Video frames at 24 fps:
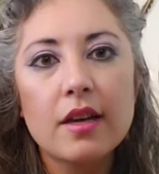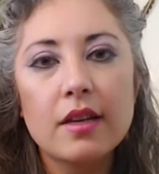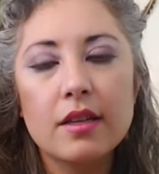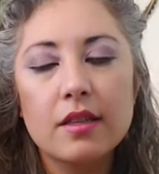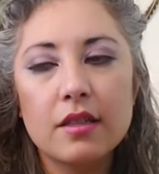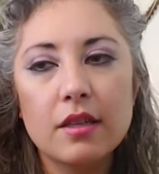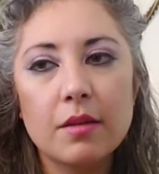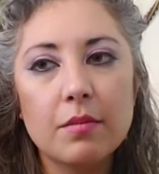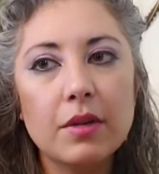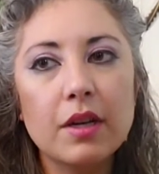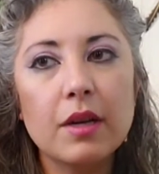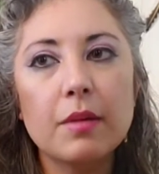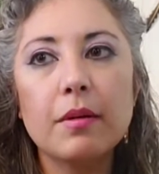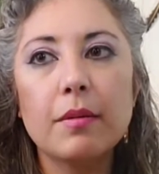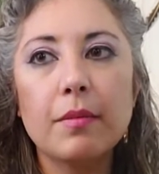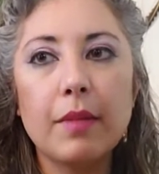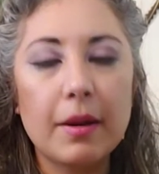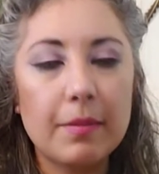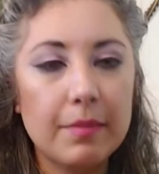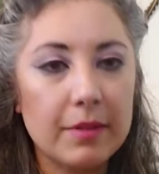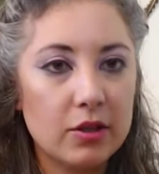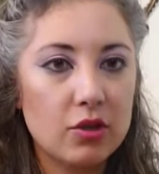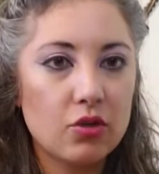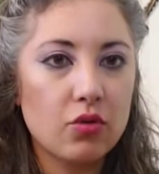Somebody who
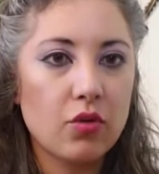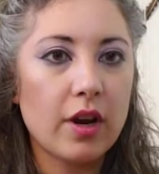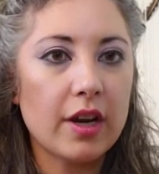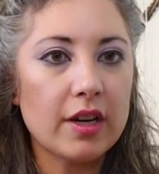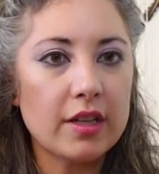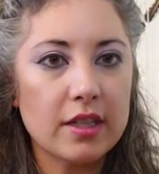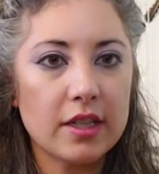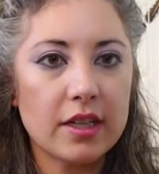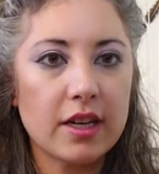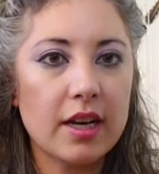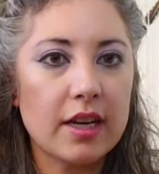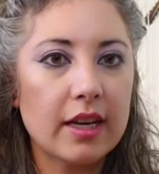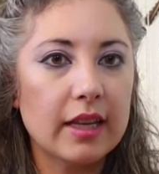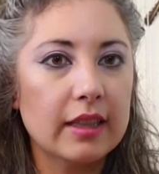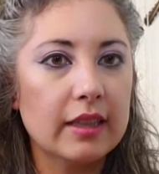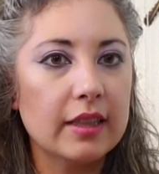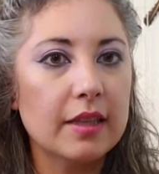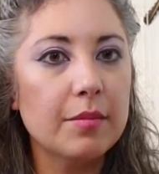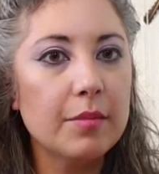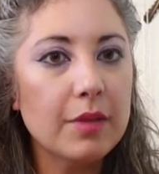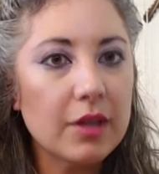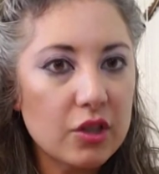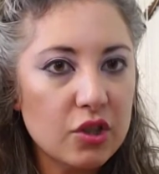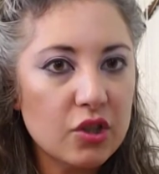might be trying to kind of
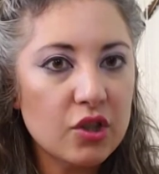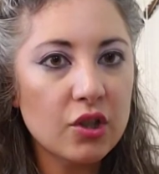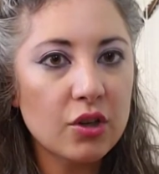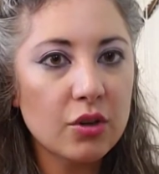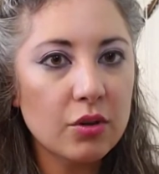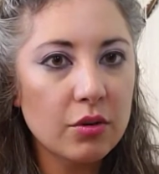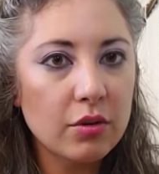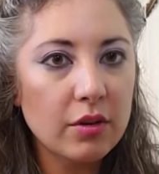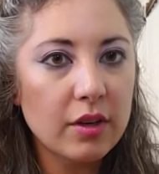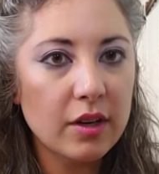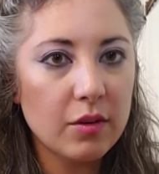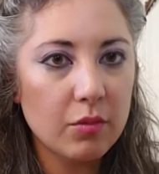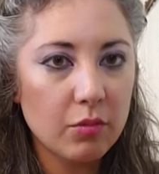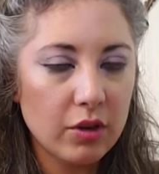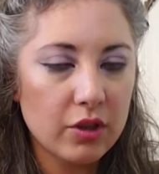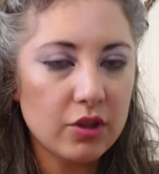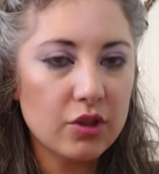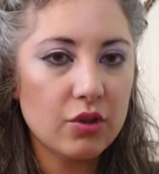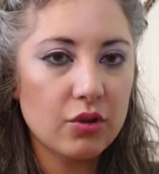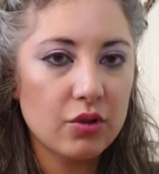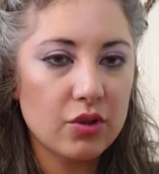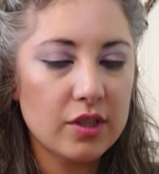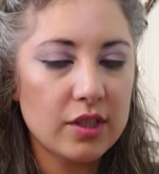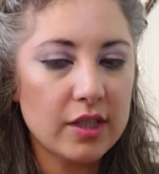limit you in
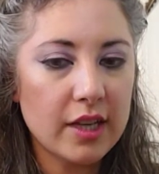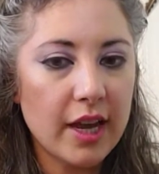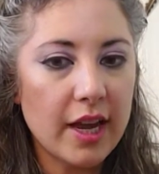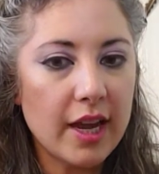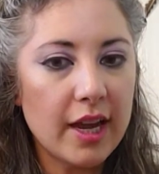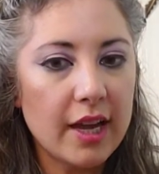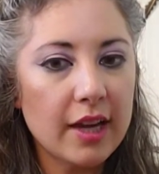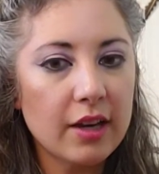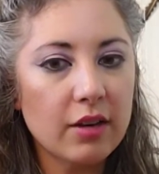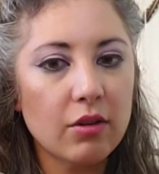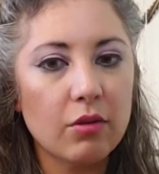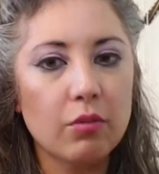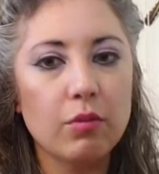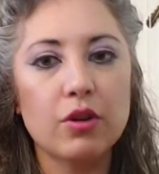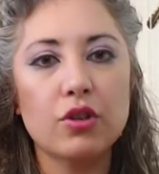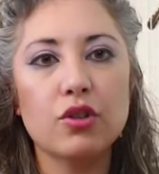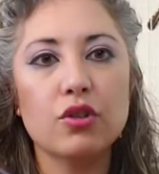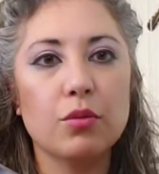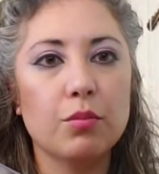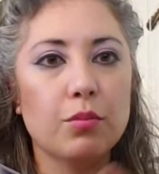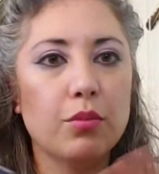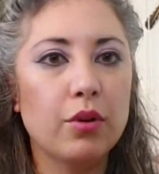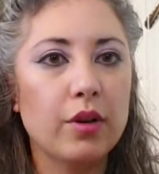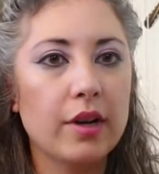what you're saying or what
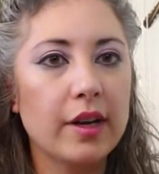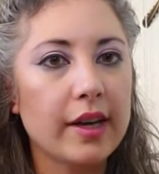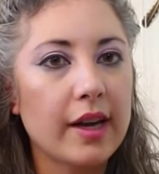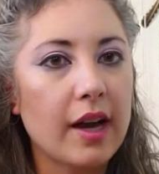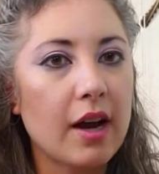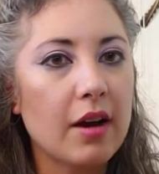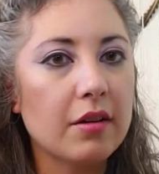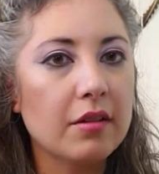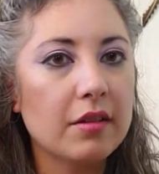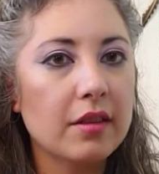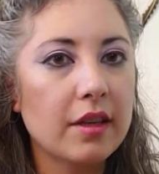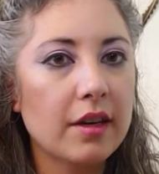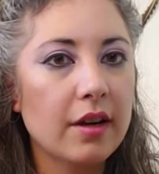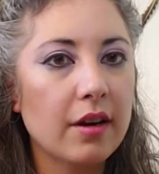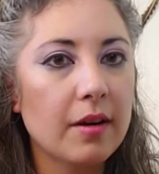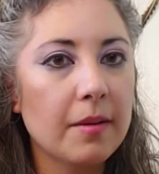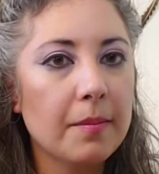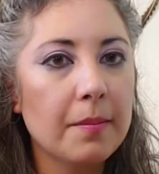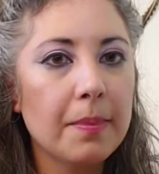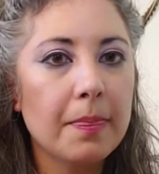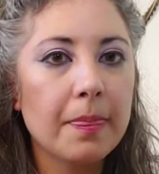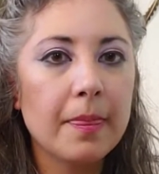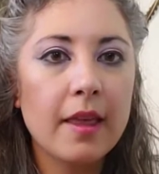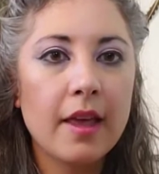you're putting out
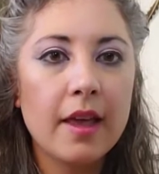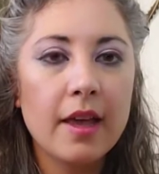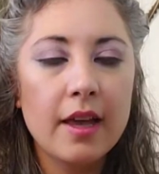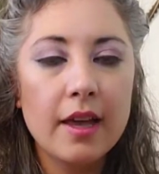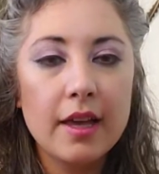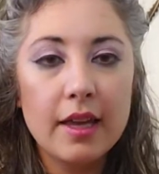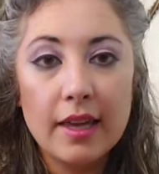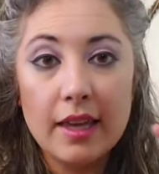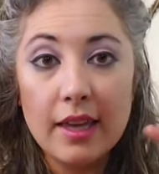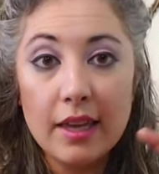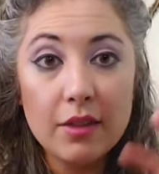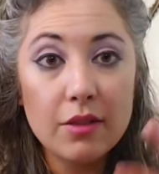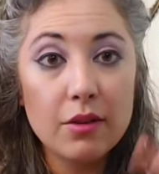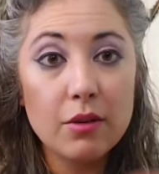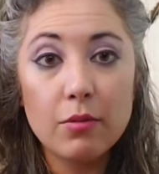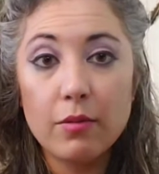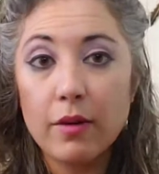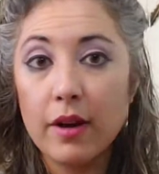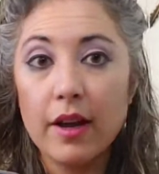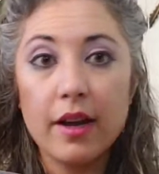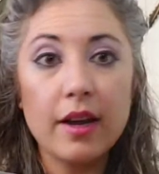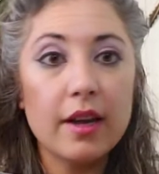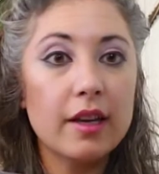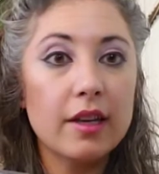there. Either
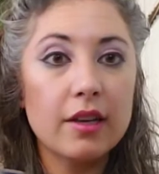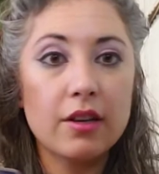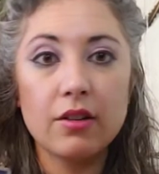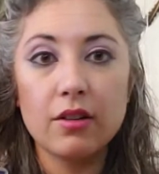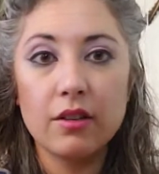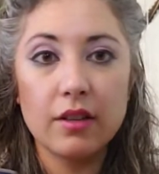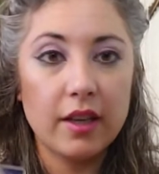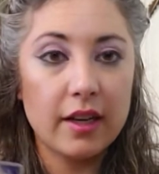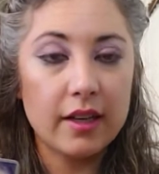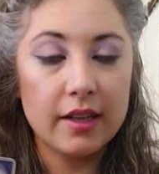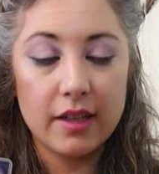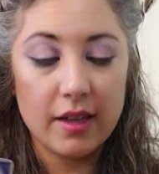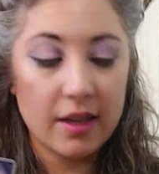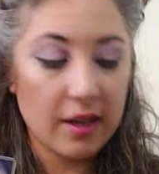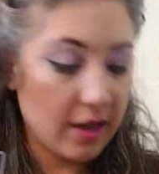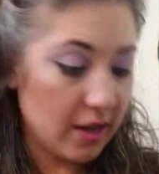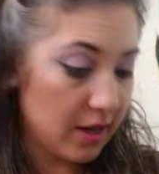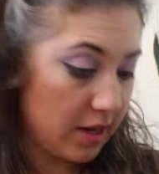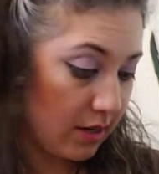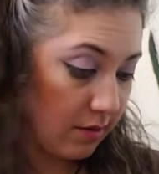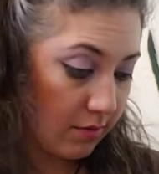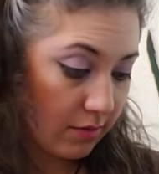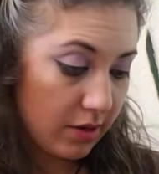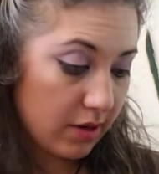way, you're like,
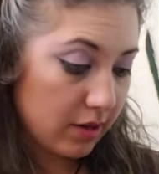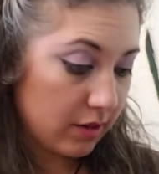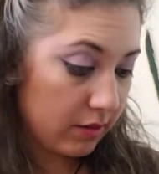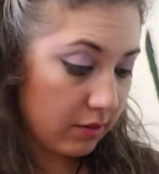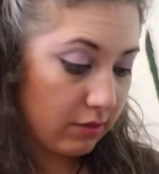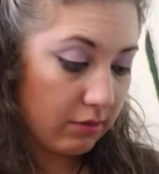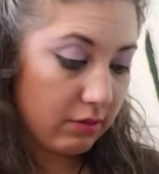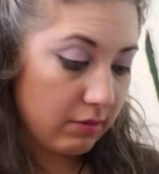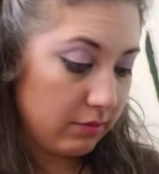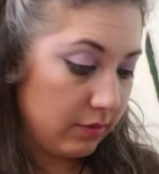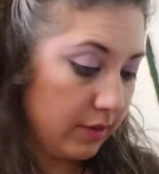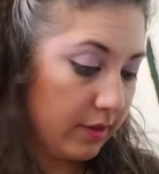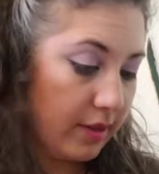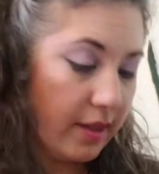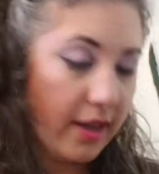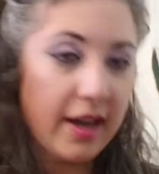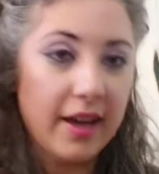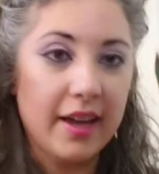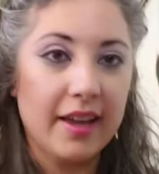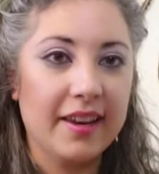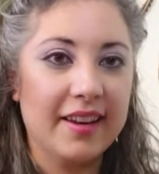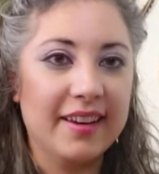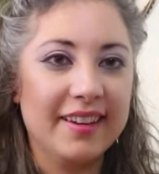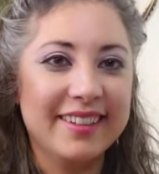I am not going with
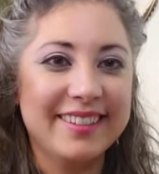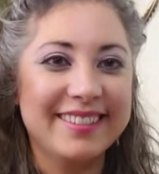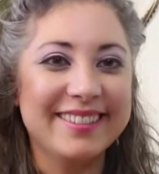that.